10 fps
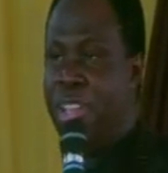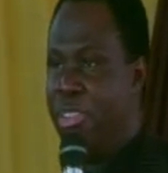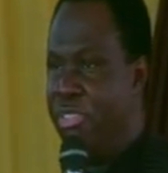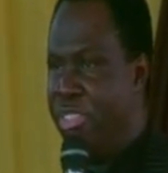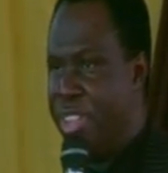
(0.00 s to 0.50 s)

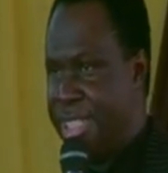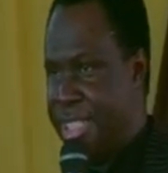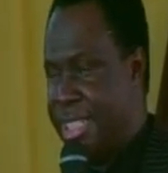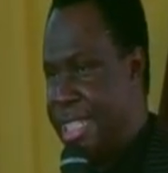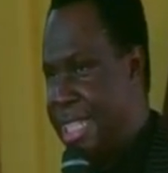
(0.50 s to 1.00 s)
your
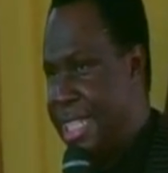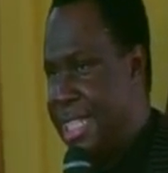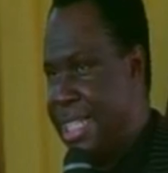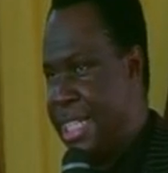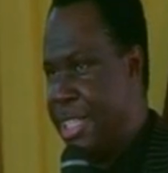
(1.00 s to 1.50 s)
first
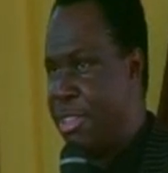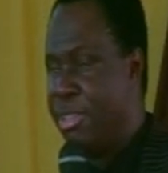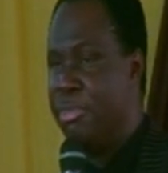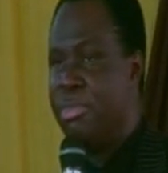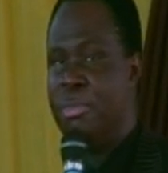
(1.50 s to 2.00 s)
day
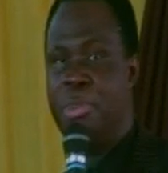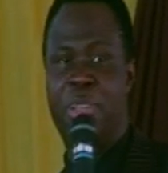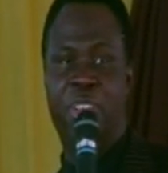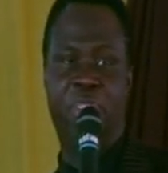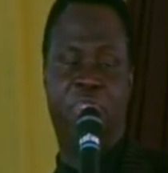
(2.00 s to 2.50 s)
income, maybe
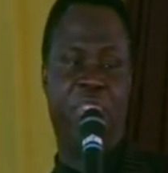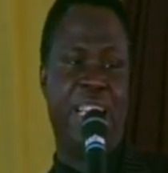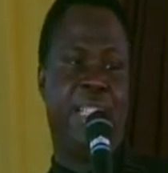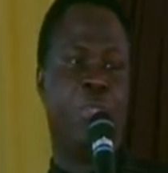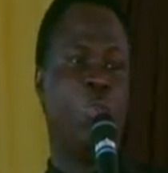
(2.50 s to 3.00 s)
your
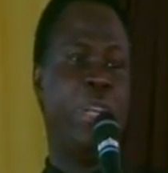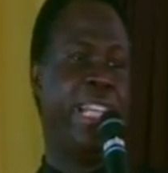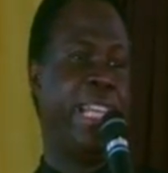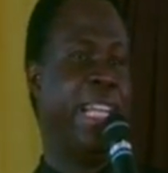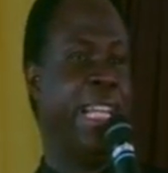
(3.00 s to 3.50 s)
first
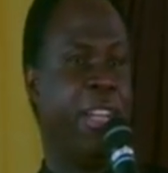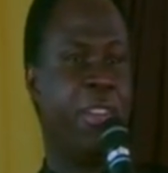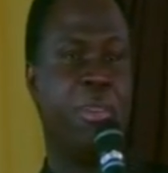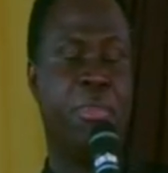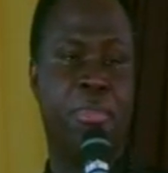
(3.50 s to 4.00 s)
week
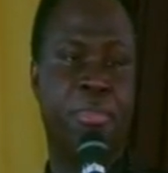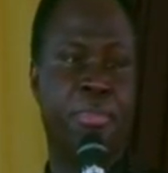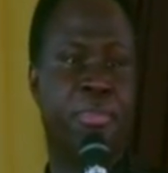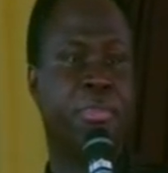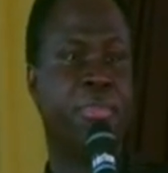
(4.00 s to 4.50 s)
income,
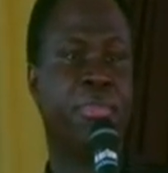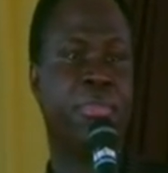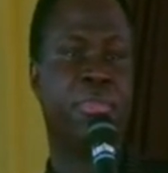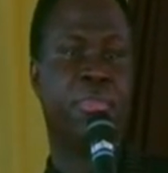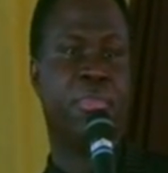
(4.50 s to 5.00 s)

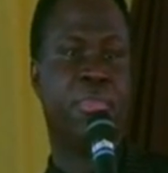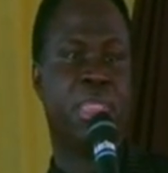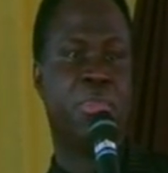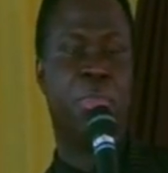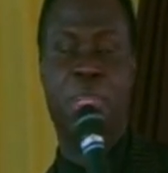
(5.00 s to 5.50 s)

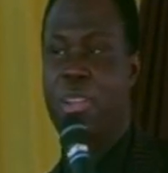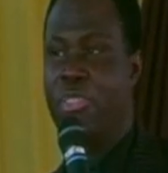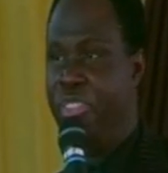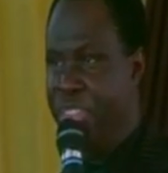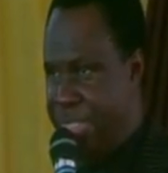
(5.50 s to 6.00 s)
maybe your
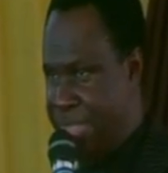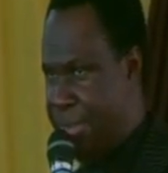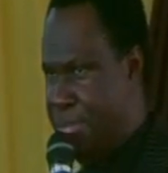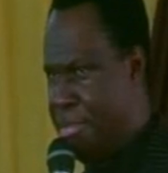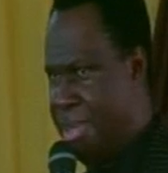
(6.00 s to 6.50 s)

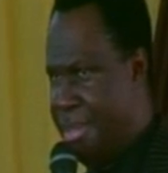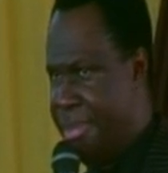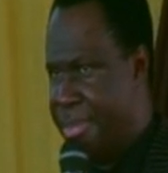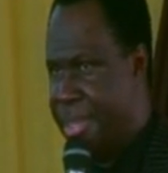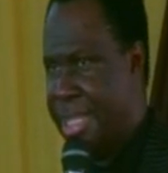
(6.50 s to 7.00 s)
first
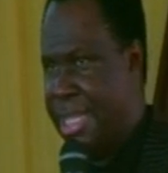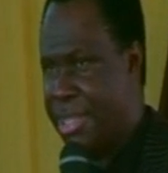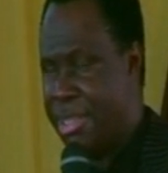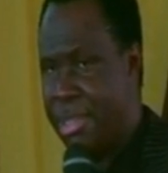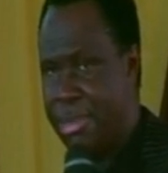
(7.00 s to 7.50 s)
month
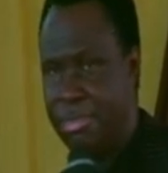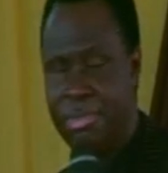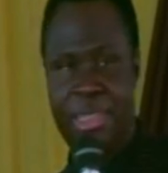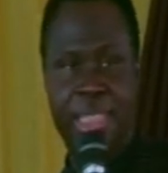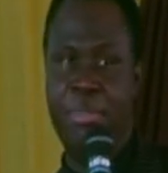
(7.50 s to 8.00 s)
income.
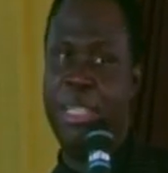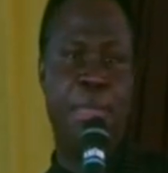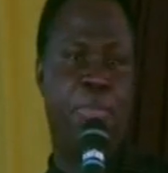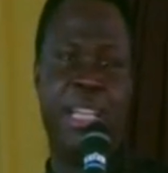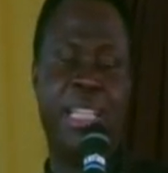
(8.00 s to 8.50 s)
It may
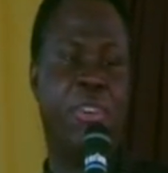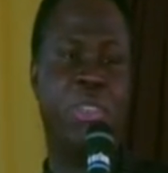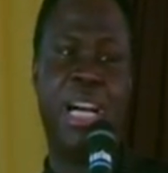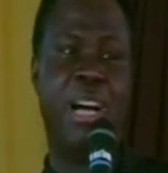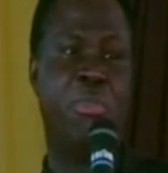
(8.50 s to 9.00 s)
depend
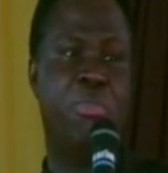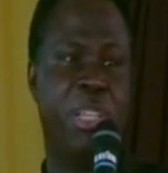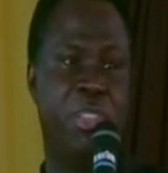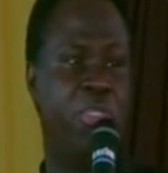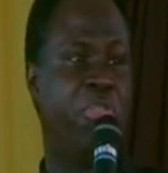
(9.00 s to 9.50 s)
on how
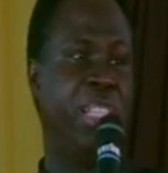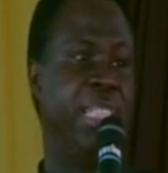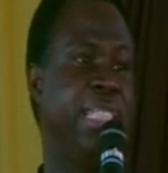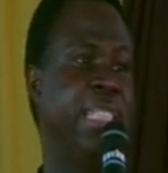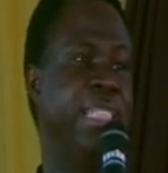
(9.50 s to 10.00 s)
big your
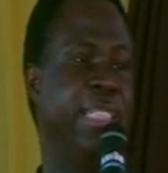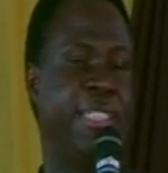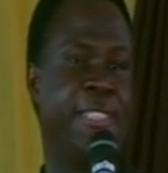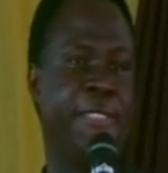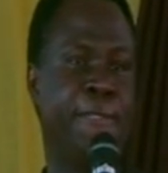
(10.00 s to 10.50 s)
faith is.